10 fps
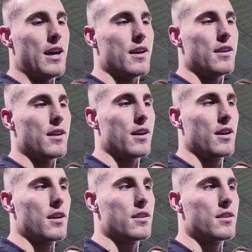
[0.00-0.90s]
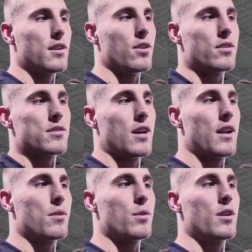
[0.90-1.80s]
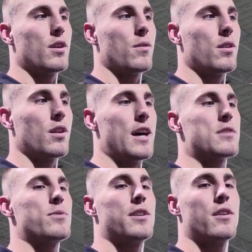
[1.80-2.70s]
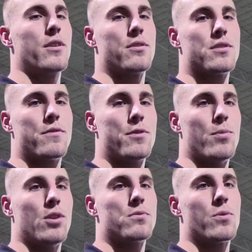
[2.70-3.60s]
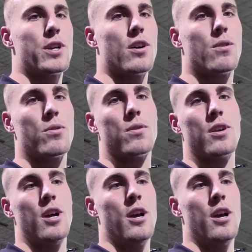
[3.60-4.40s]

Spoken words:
and you know, there's a lot of, we, you know, last week, you know, there's a few balls where we caught where,